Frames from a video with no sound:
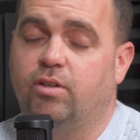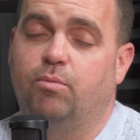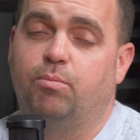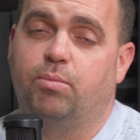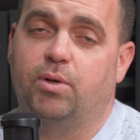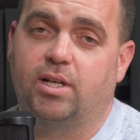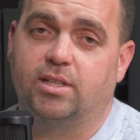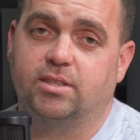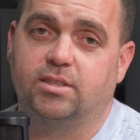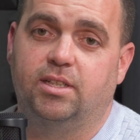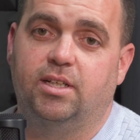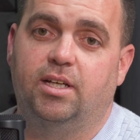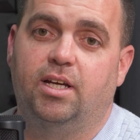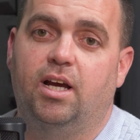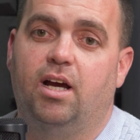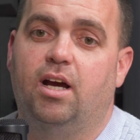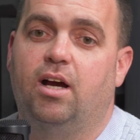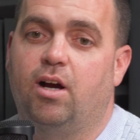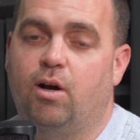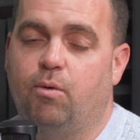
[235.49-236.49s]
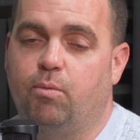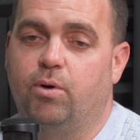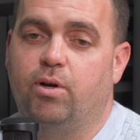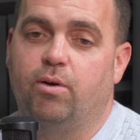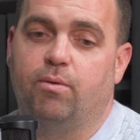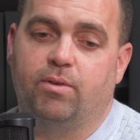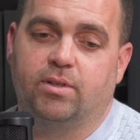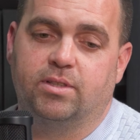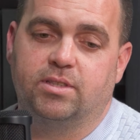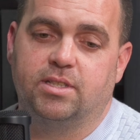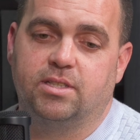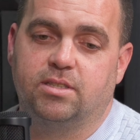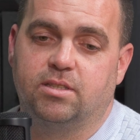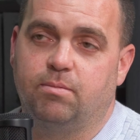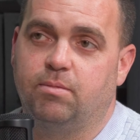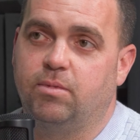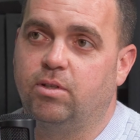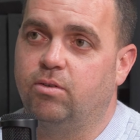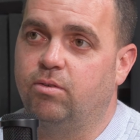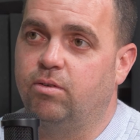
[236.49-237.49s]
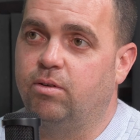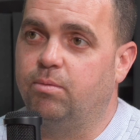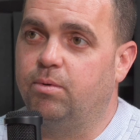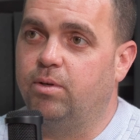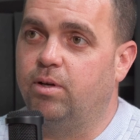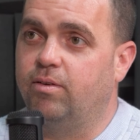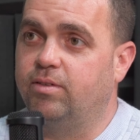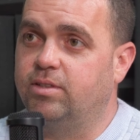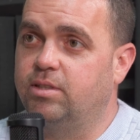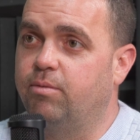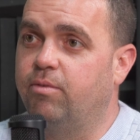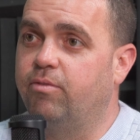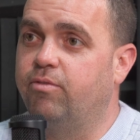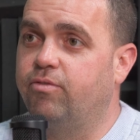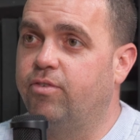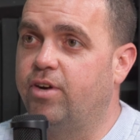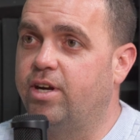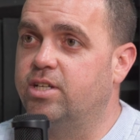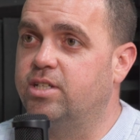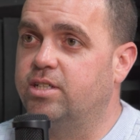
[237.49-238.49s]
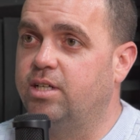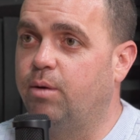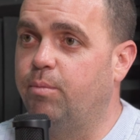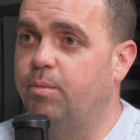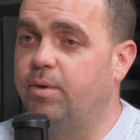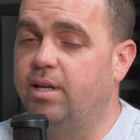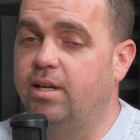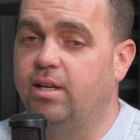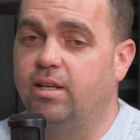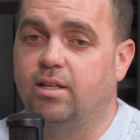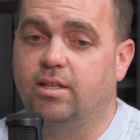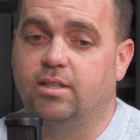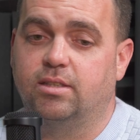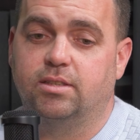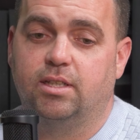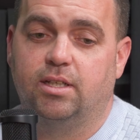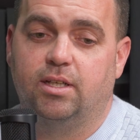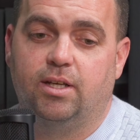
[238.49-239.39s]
And plus I work with a system you already work with, someone fresh coming in that's